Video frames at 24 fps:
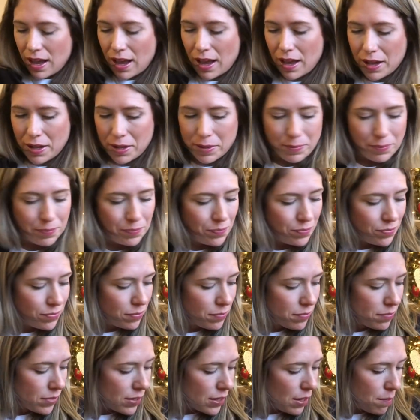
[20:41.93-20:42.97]

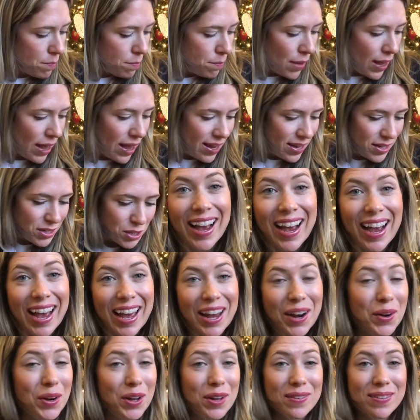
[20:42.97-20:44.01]
But
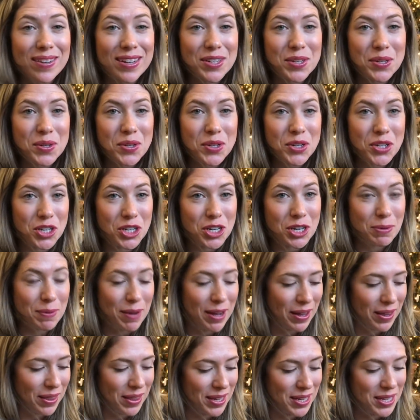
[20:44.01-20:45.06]
I don't know if I told you about